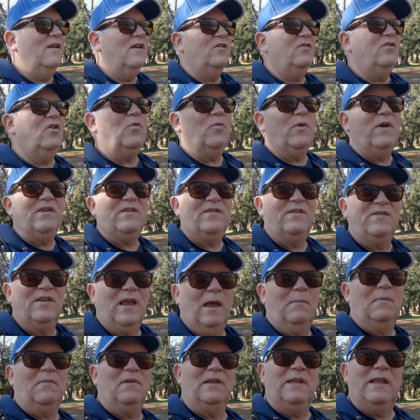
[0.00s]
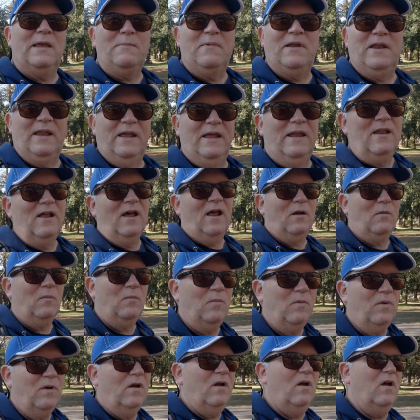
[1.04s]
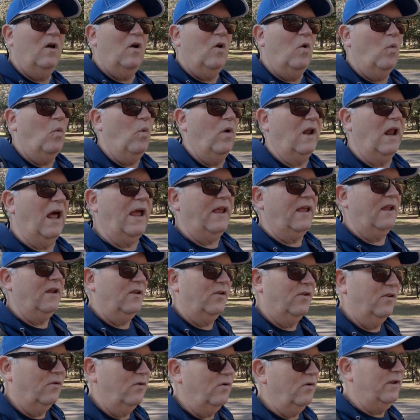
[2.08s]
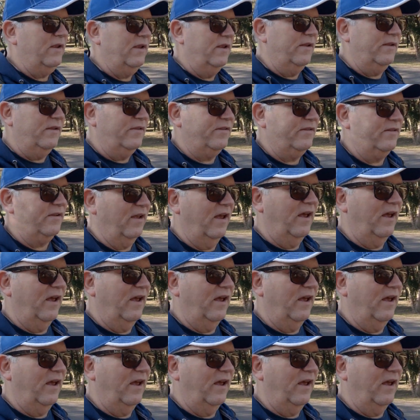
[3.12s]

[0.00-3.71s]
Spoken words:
Two reasons I'm limited on what I can do is